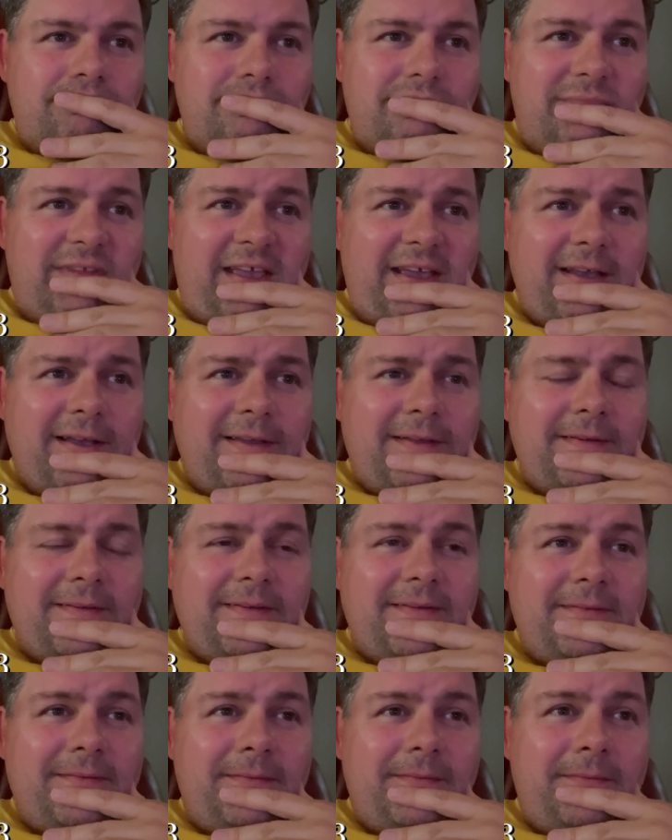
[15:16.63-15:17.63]
Yeah,
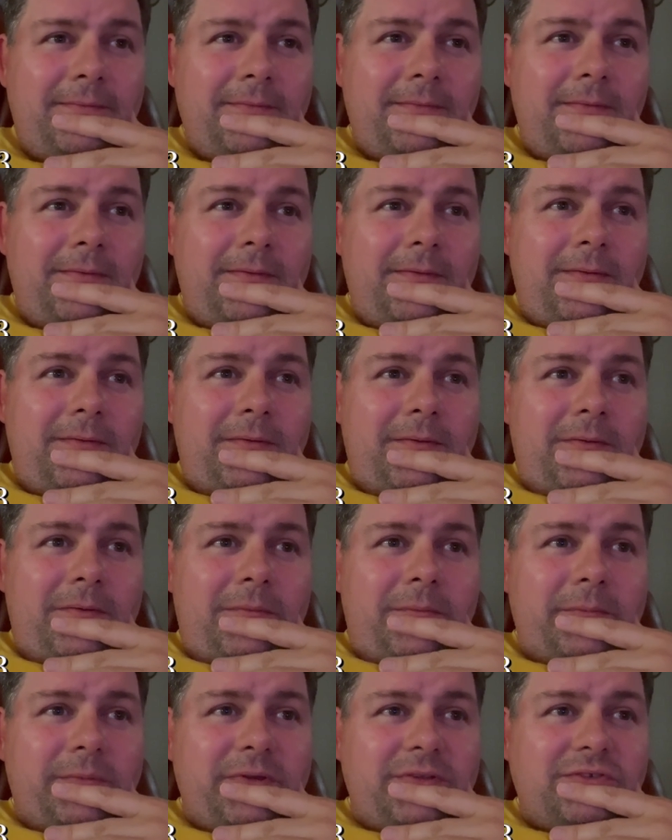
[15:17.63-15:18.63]

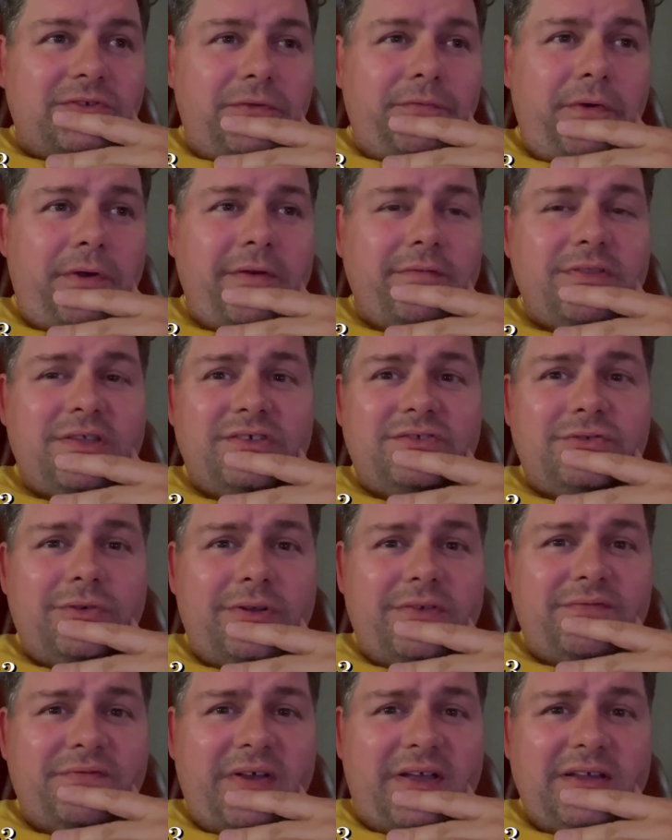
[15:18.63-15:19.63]
but so far everything's
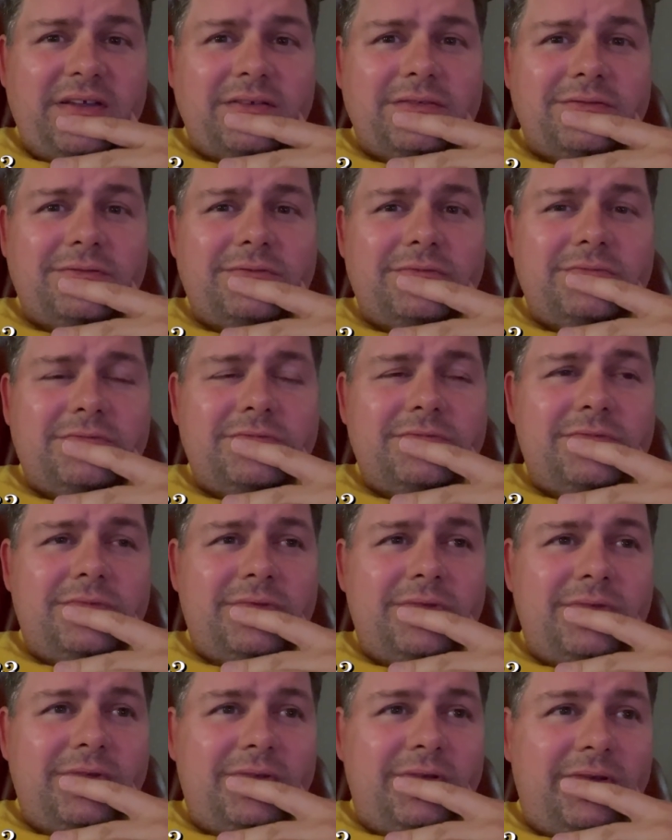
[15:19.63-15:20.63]
going fine.
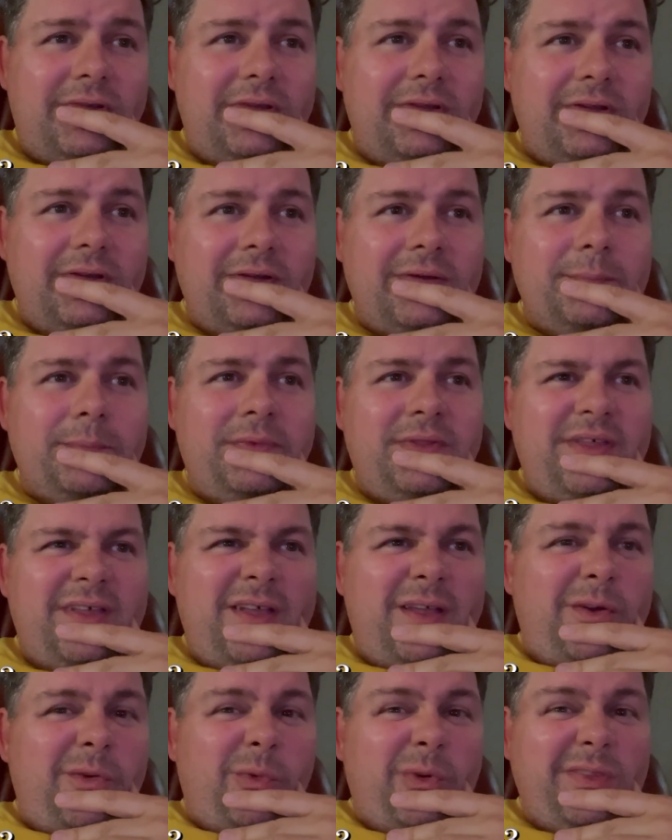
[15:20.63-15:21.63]

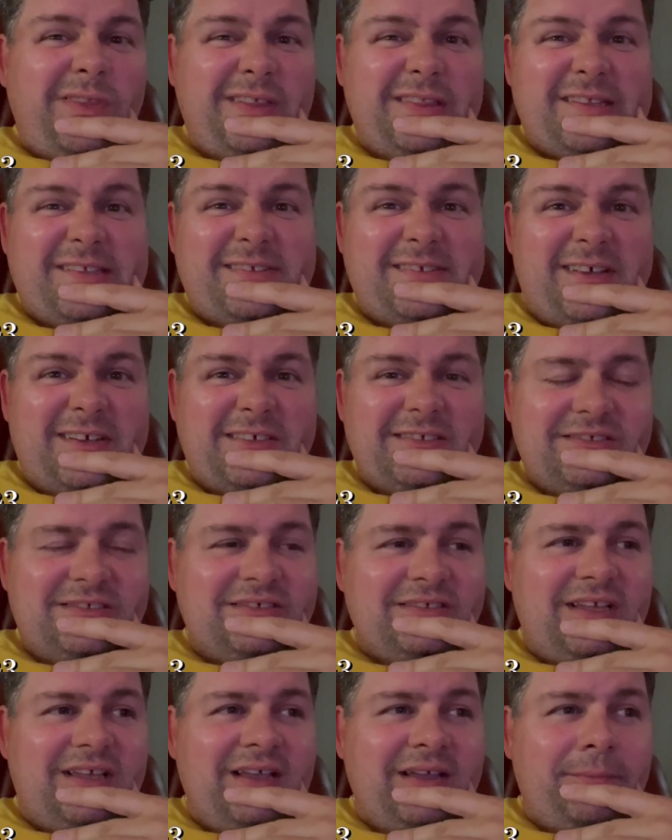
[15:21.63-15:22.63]
One thing that
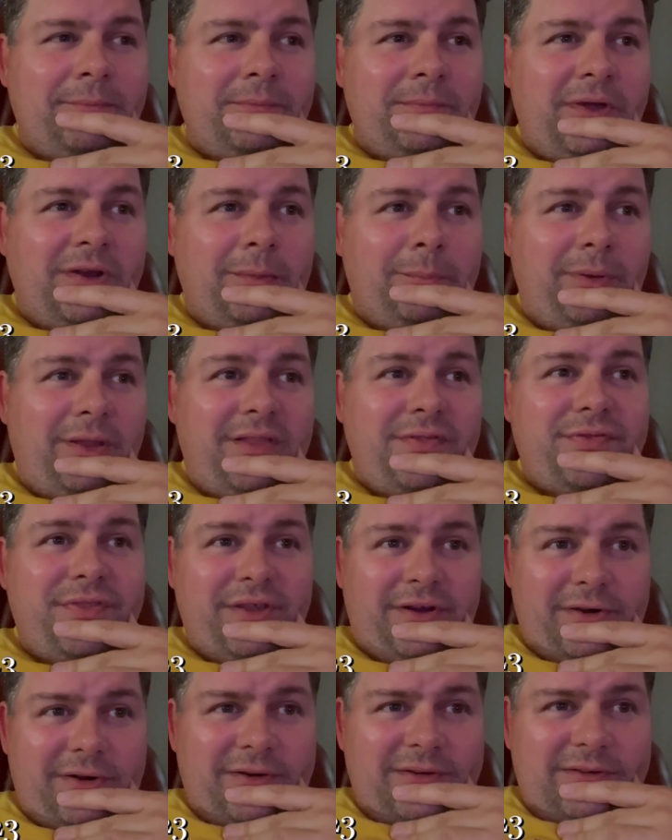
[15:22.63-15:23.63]
sucks, I'm on a blood
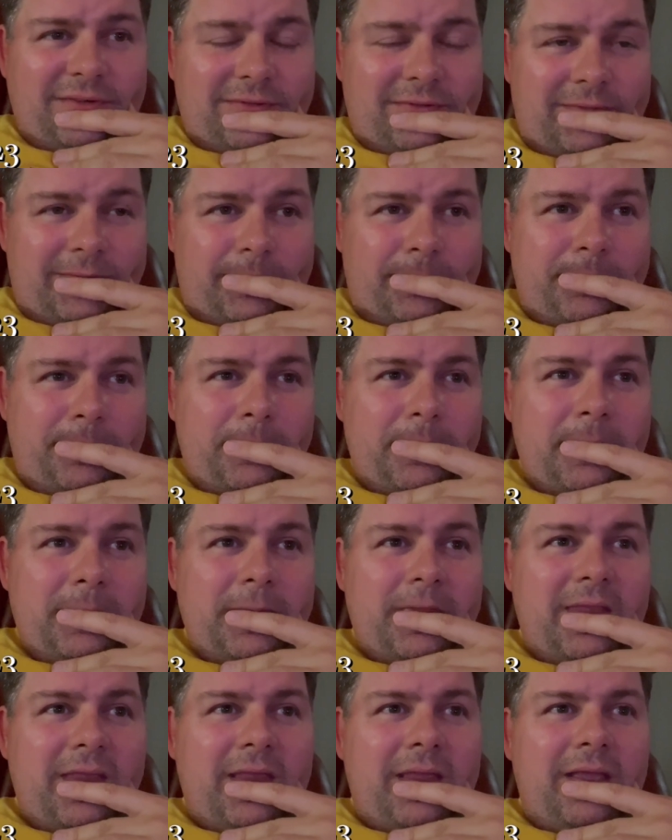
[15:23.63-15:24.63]
thinner
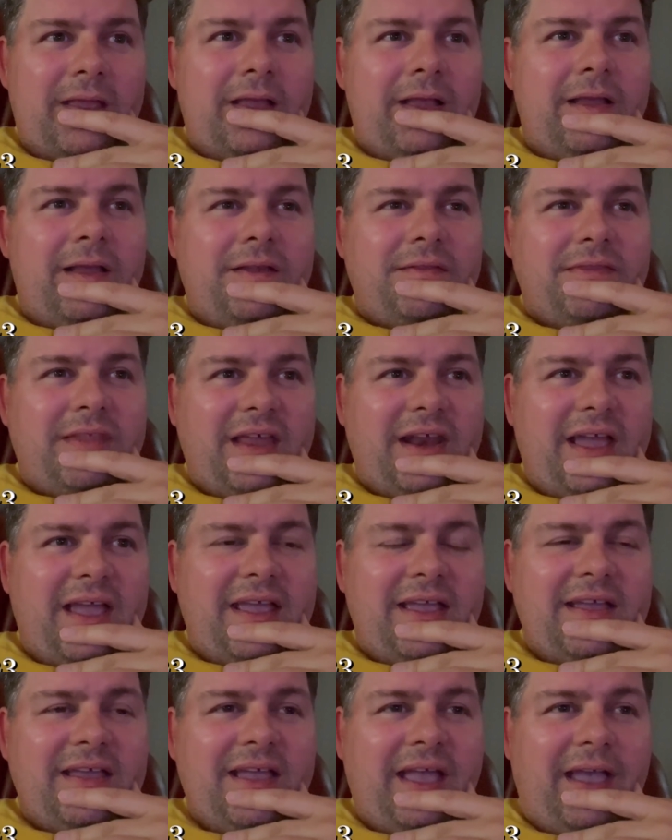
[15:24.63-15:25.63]
that
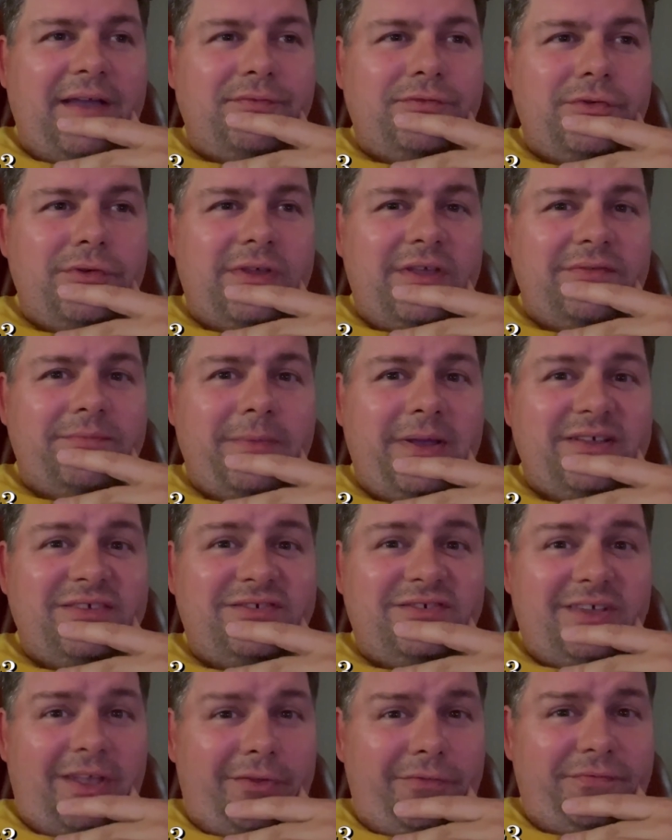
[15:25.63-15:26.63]
I have to give
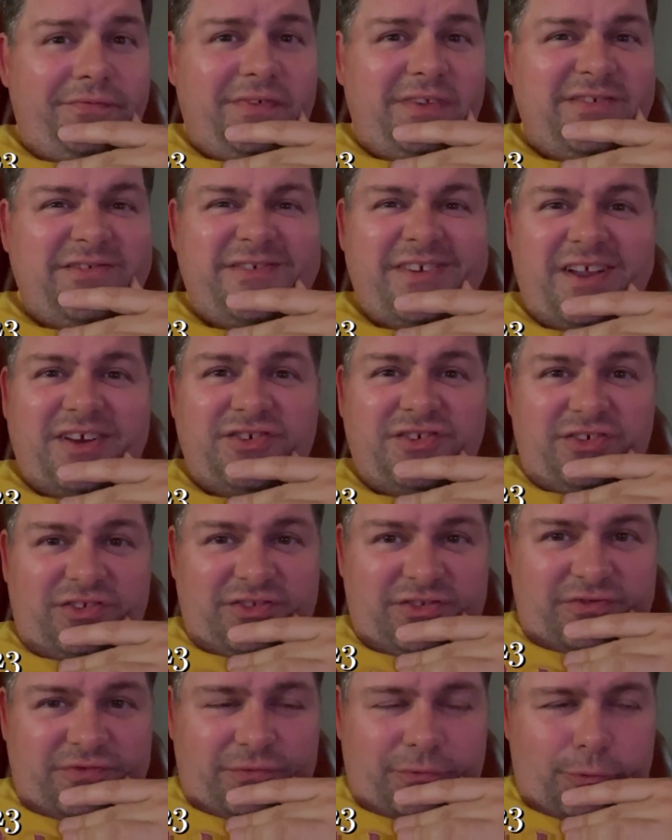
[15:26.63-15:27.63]
myself
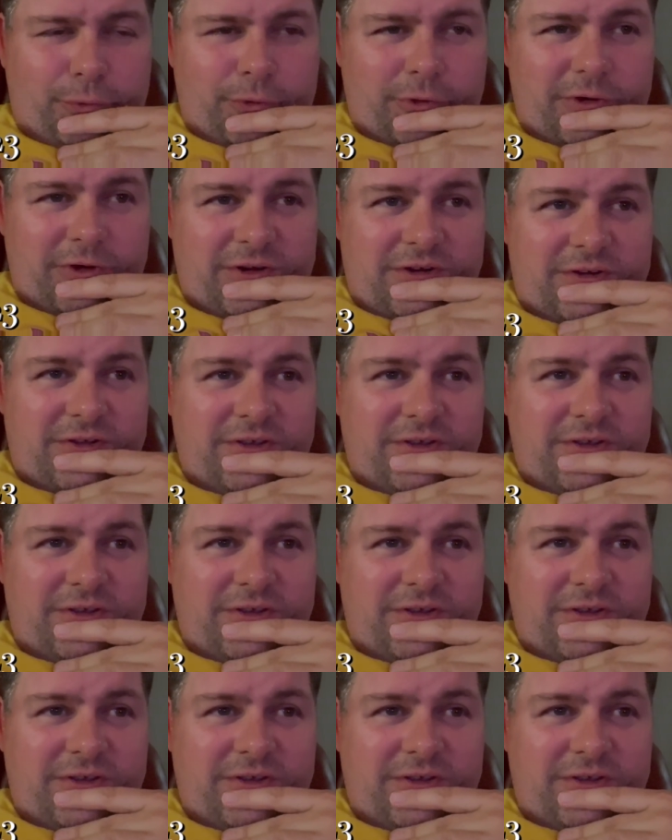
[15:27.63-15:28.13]
injections for.